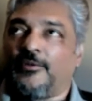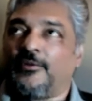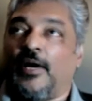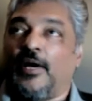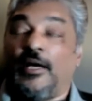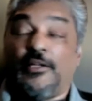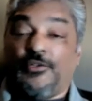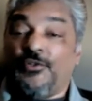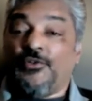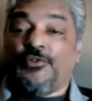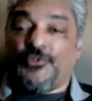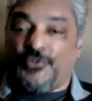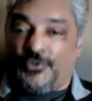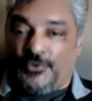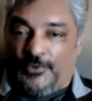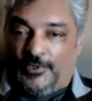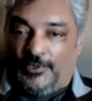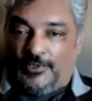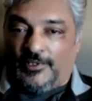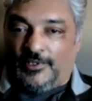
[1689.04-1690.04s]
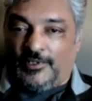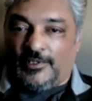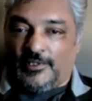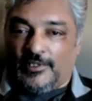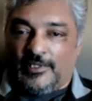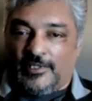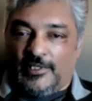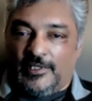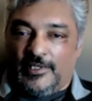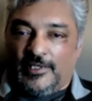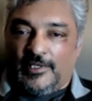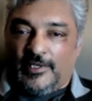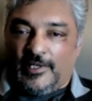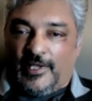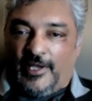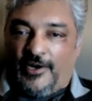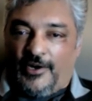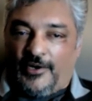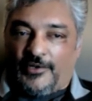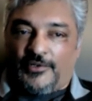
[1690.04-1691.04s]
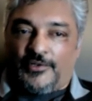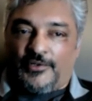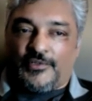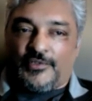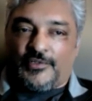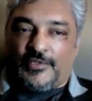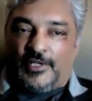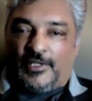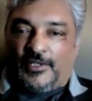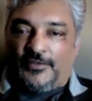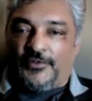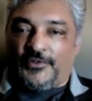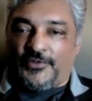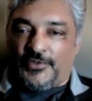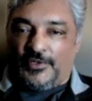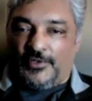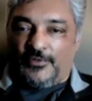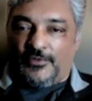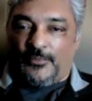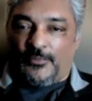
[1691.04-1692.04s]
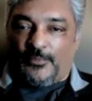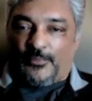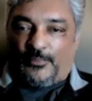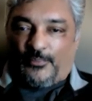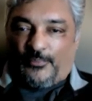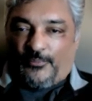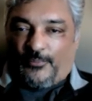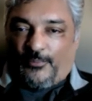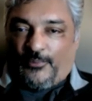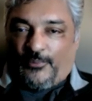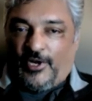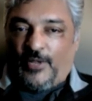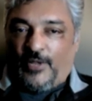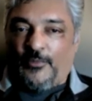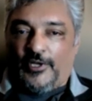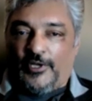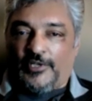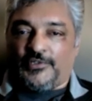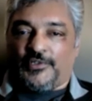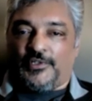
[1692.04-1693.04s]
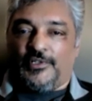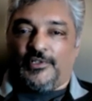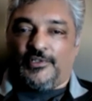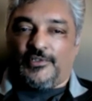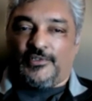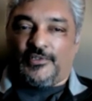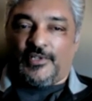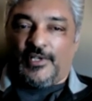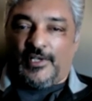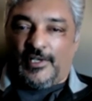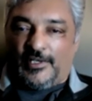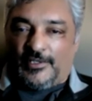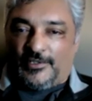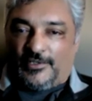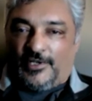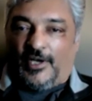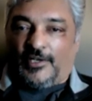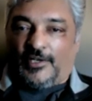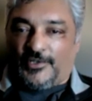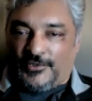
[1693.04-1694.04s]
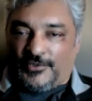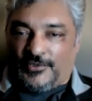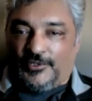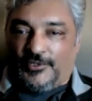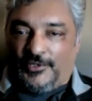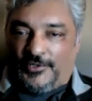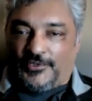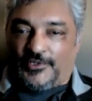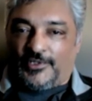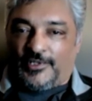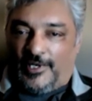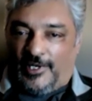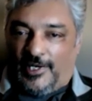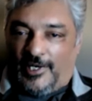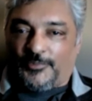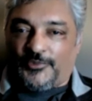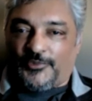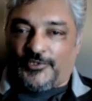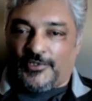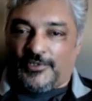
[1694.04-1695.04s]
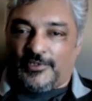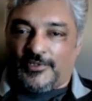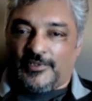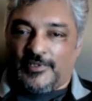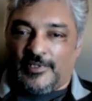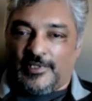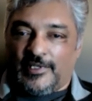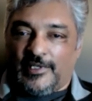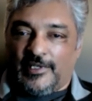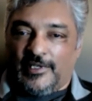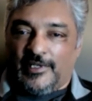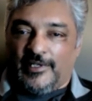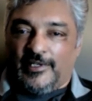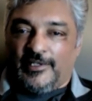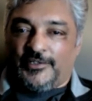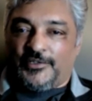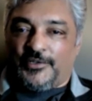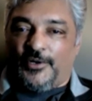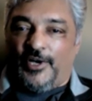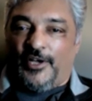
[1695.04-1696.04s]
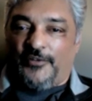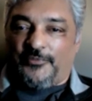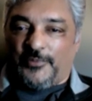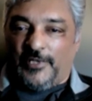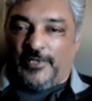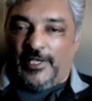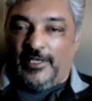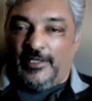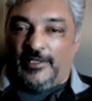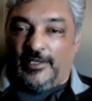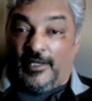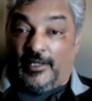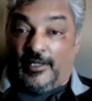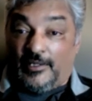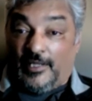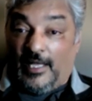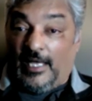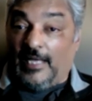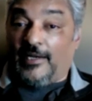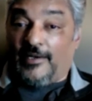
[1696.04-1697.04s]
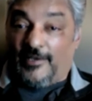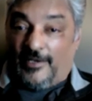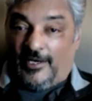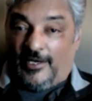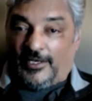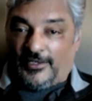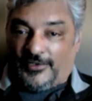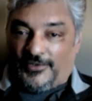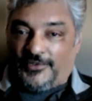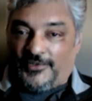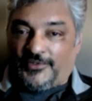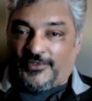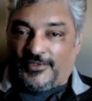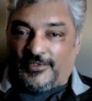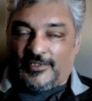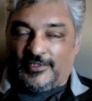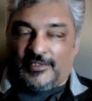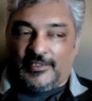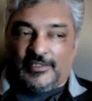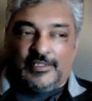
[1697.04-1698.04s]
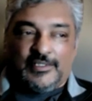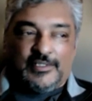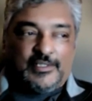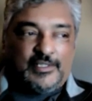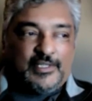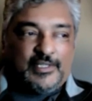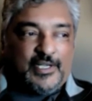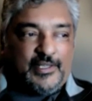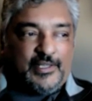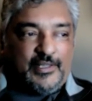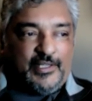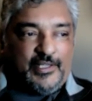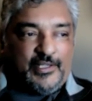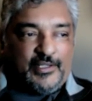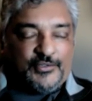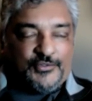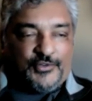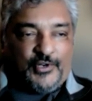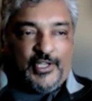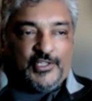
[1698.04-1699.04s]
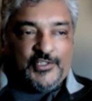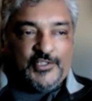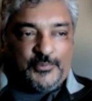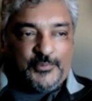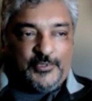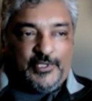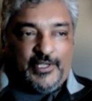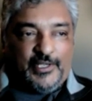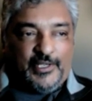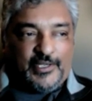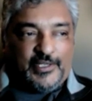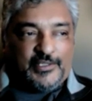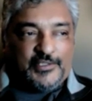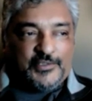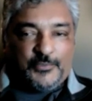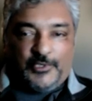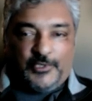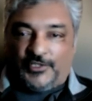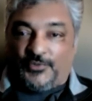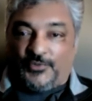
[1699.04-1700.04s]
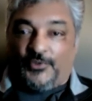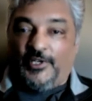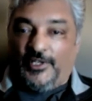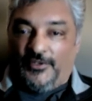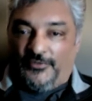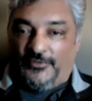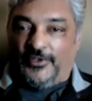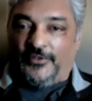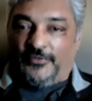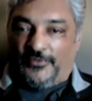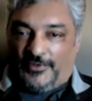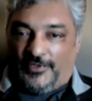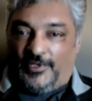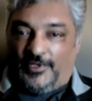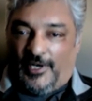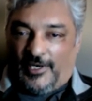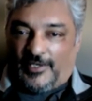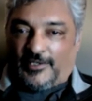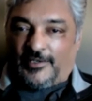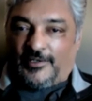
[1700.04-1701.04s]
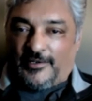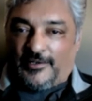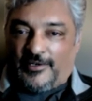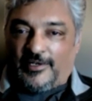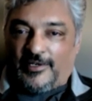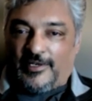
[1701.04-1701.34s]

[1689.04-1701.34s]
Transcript: unusual characters. Television pretty much is doctors, lawyers, and cops. So I've played a lot of doctors. I think Transplant is my 25th doctor.